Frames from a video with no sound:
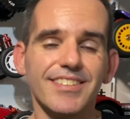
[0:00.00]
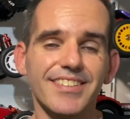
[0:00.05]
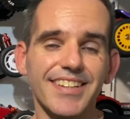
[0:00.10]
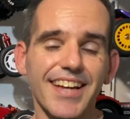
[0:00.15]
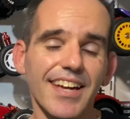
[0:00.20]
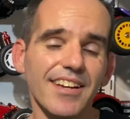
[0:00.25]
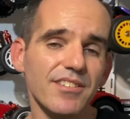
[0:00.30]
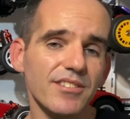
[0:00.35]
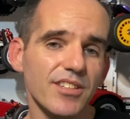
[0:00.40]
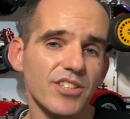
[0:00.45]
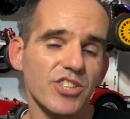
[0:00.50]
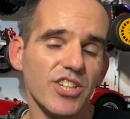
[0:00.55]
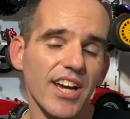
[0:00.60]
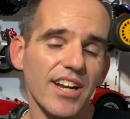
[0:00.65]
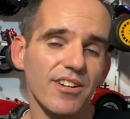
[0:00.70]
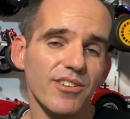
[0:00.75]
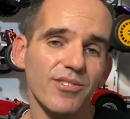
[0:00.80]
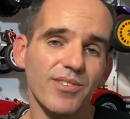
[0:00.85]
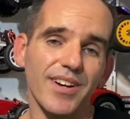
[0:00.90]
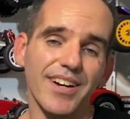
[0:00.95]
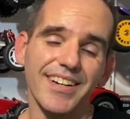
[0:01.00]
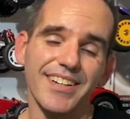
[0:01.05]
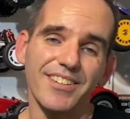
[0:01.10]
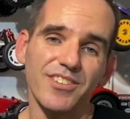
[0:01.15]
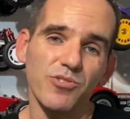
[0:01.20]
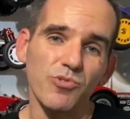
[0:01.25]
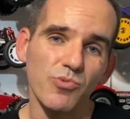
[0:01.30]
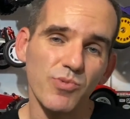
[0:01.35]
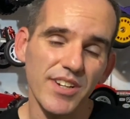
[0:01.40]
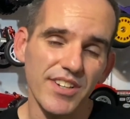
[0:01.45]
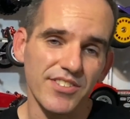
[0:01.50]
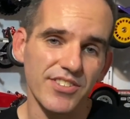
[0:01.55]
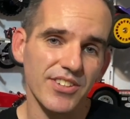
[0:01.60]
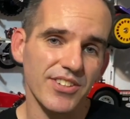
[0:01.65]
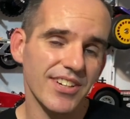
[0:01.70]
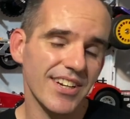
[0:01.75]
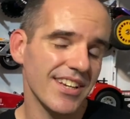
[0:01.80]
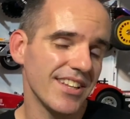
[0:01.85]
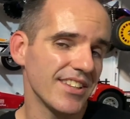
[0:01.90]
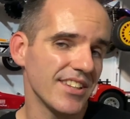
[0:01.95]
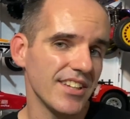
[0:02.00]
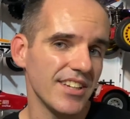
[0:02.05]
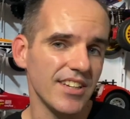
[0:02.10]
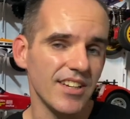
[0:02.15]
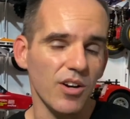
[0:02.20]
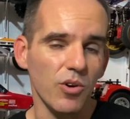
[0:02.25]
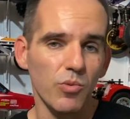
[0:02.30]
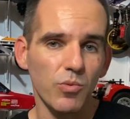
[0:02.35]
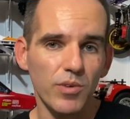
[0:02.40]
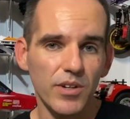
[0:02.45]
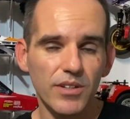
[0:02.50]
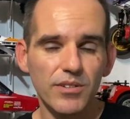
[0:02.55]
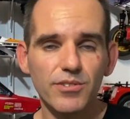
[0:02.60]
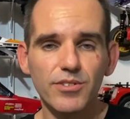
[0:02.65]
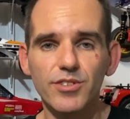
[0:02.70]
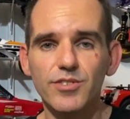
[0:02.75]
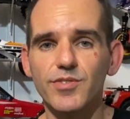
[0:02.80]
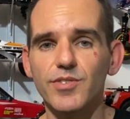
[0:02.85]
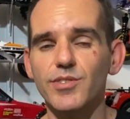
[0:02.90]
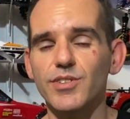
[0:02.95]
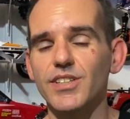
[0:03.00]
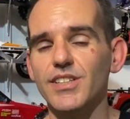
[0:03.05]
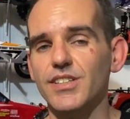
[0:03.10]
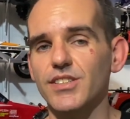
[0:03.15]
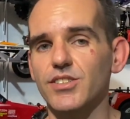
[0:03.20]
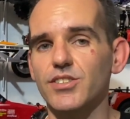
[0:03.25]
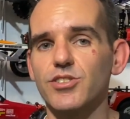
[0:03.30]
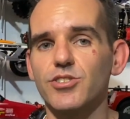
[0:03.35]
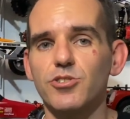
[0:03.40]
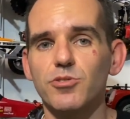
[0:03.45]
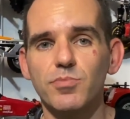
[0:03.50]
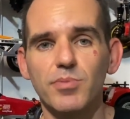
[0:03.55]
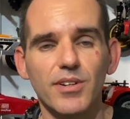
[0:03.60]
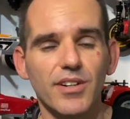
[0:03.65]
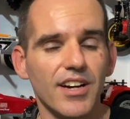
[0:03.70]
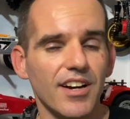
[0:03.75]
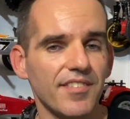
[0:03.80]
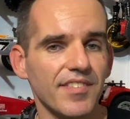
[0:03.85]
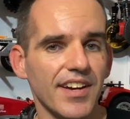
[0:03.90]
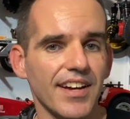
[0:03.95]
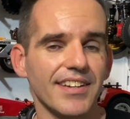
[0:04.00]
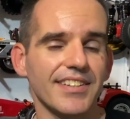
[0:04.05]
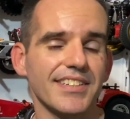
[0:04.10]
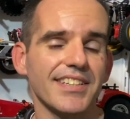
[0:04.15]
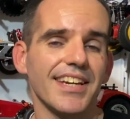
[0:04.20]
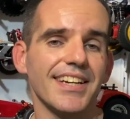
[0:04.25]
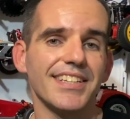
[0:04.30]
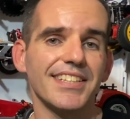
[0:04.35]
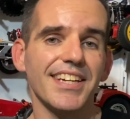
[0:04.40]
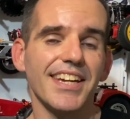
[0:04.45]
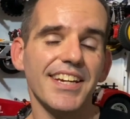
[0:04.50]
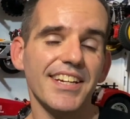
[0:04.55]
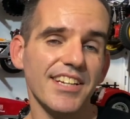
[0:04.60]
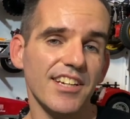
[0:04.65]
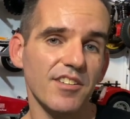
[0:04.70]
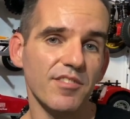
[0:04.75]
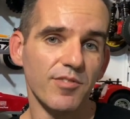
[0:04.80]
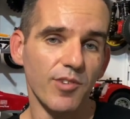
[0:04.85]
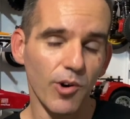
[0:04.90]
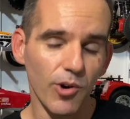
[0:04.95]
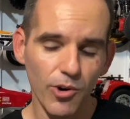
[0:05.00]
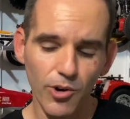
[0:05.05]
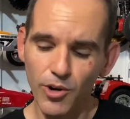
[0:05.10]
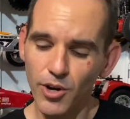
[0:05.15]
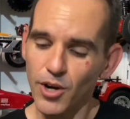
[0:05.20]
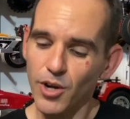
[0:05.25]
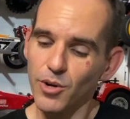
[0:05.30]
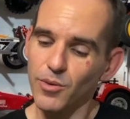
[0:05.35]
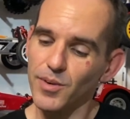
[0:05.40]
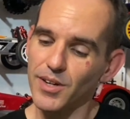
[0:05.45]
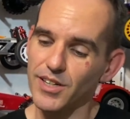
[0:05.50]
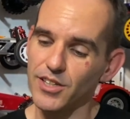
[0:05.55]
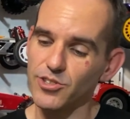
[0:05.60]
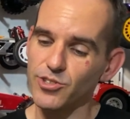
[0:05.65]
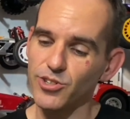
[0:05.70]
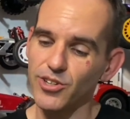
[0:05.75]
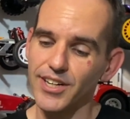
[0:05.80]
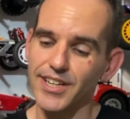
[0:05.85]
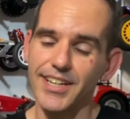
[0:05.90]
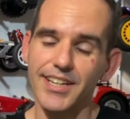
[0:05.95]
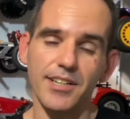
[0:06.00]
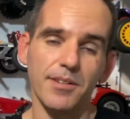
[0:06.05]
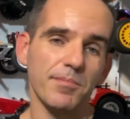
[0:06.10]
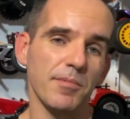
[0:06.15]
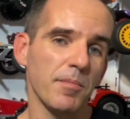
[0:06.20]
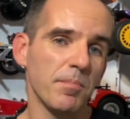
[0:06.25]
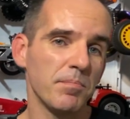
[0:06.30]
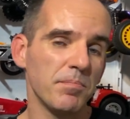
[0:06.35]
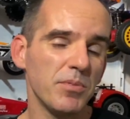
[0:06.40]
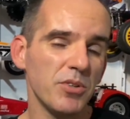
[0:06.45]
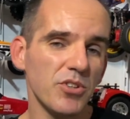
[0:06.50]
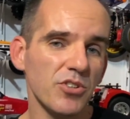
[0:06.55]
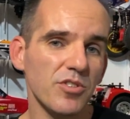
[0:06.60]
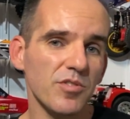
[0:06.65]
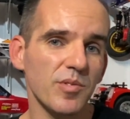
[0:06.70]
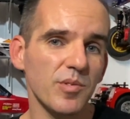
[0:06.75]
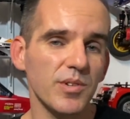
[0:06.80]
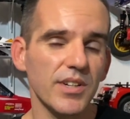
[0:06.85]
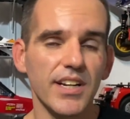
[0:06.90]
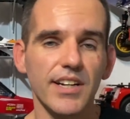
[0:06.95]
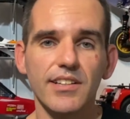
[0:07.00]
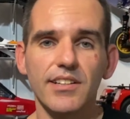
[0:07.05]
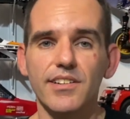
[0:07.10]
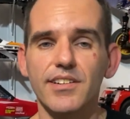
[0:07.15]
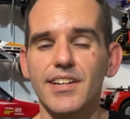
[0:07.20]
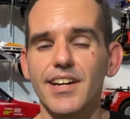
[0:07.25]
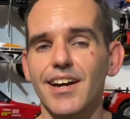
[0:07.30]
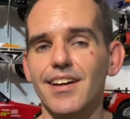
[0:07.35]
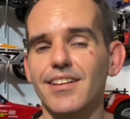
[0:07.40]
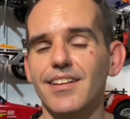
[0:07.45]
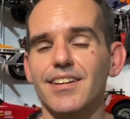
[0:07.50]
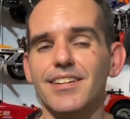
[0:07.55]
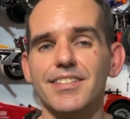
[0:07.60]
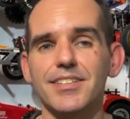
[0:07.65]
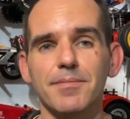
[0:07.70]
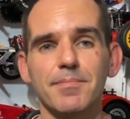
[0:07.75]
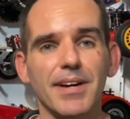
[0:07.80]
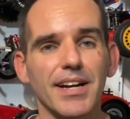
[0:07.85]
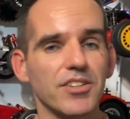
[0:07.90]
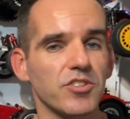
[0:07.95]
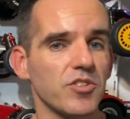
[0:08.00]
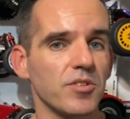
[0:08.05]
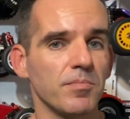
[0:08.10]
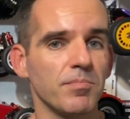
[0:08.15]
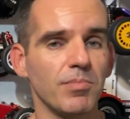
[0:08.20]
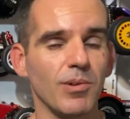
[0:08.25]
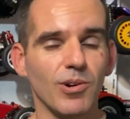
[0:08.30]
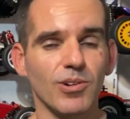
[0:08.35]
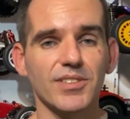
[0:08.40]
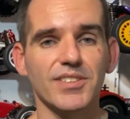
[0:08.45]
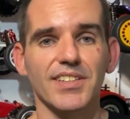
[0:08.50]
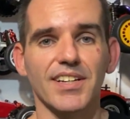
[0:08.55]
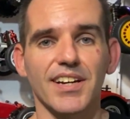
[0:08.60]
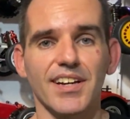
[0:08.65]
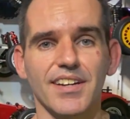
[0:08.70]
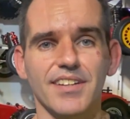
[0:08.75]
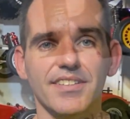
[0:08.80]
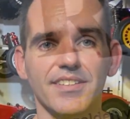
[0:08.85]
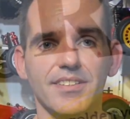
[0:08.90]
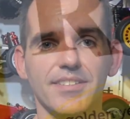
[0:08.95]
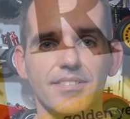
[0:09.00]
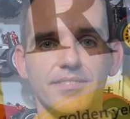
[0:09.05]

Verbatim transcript: Today on the channel, I'm going to Rit Dye the wheels for the Super Avante TD4. We're going to try and get them a beautiful yellow colour to match the box art.